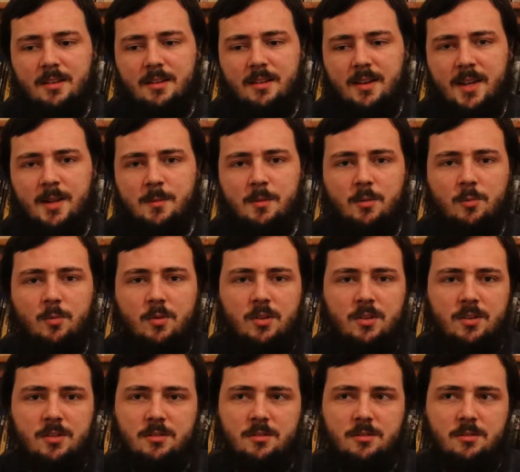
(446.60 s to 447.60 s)
Annabelle
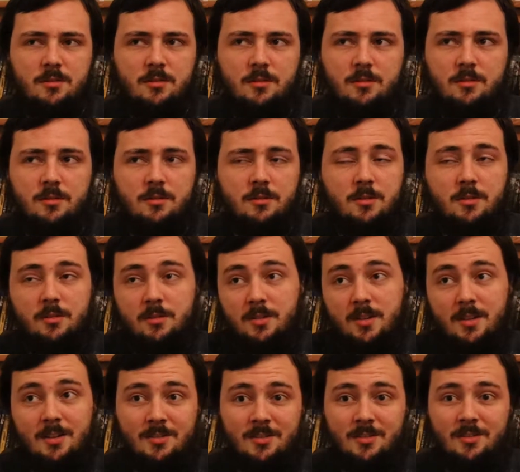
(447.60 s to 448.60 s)
Wallis, you could
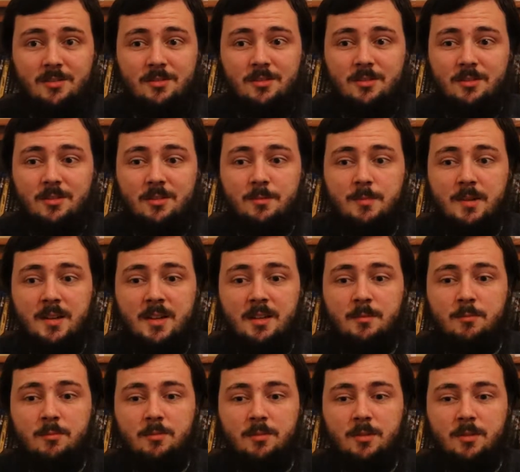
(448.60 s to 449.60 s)
say she's just as bad
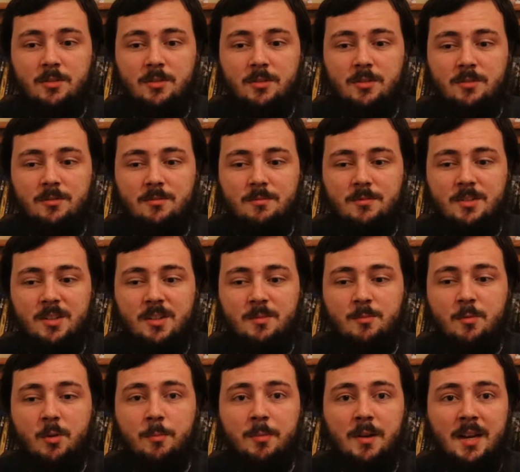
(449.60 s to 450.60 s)
because she's
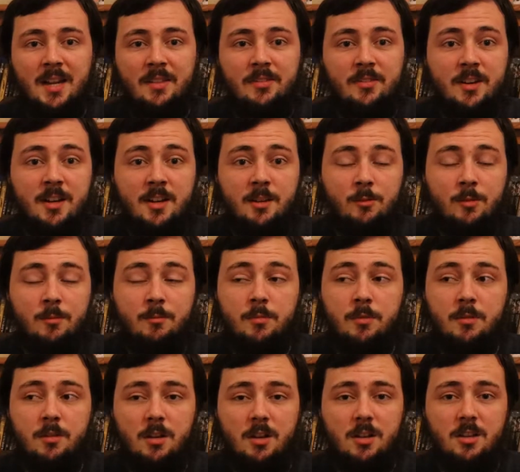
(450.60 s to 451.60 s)
more bland than anyone,
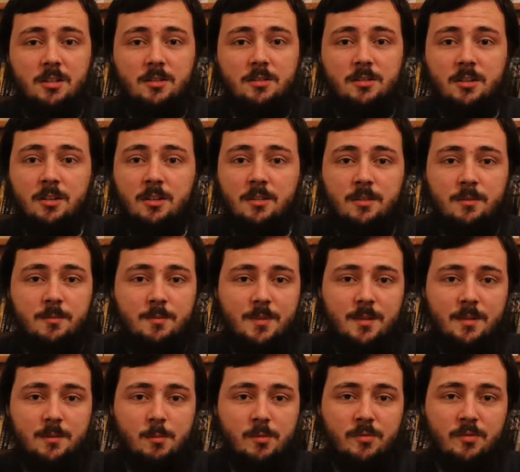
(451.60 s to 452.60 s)
but the
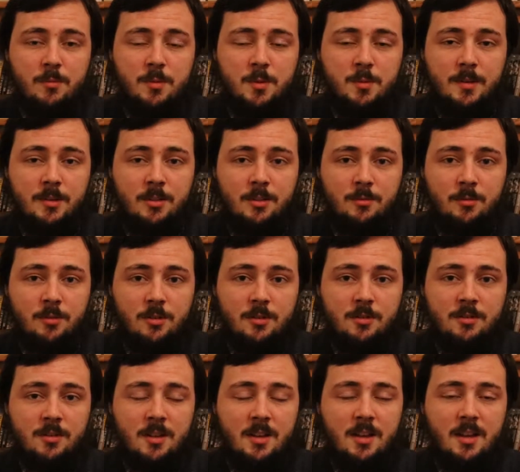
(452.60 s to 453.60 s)
performance by Tom
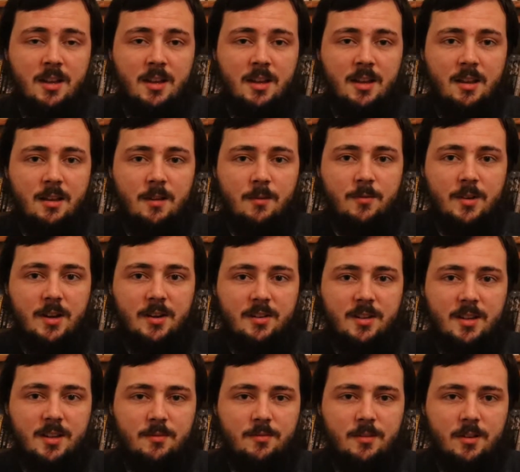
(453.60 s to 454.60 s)
Cruise,
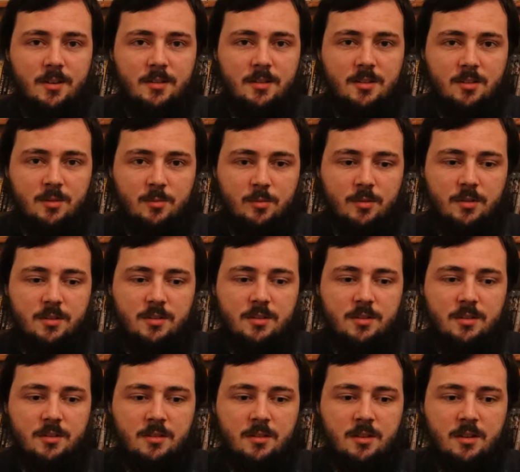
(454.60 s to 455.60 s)
very, very
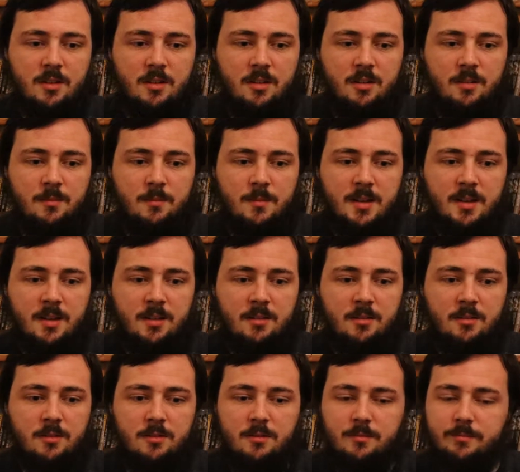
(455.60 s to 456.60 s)
disappointing,
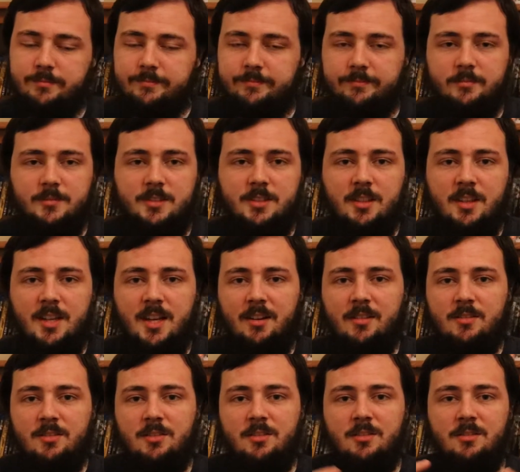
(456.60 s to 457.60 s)
and the
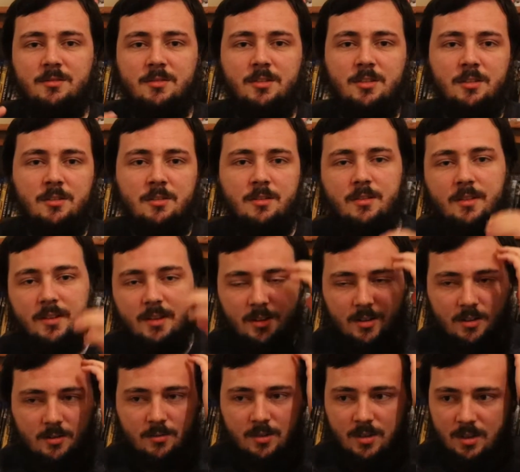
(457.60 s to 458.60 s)
character, that they
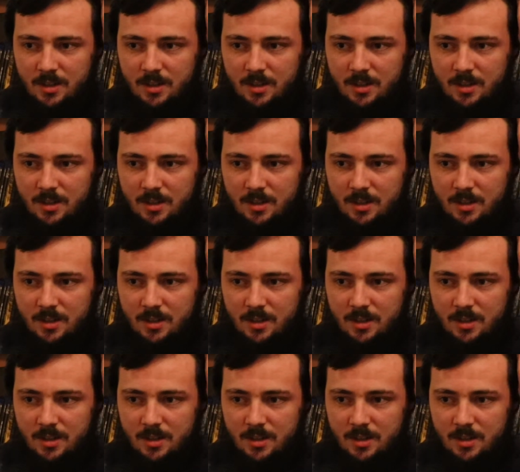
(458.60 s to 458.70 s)
kind of.